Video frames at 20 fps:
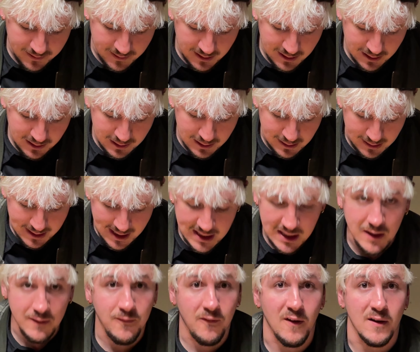the
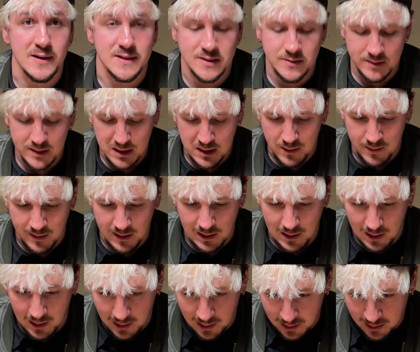negi first, right?
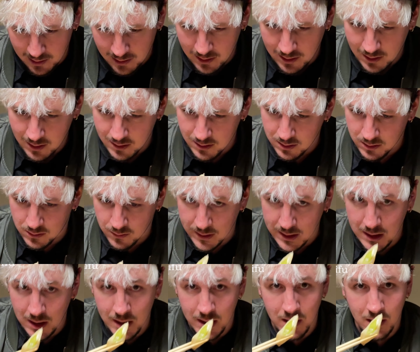The
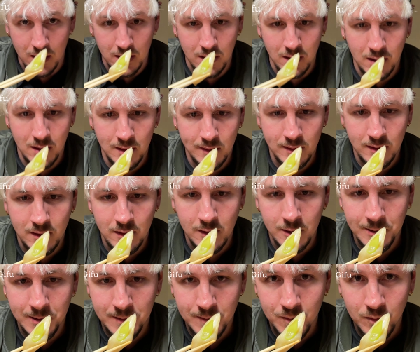green onion.
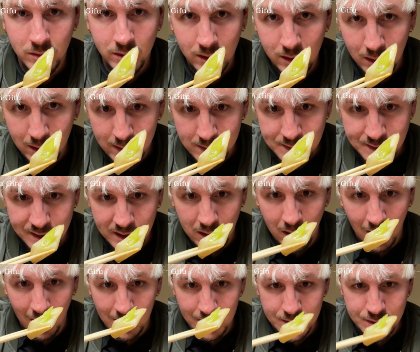You can see
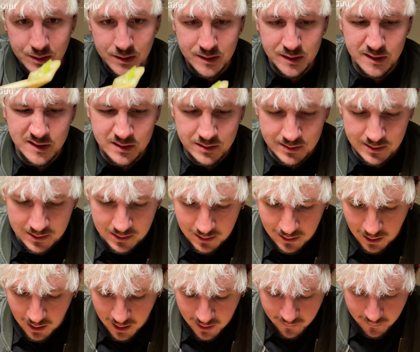all the juices
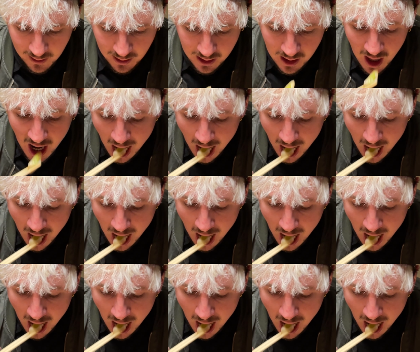got in there.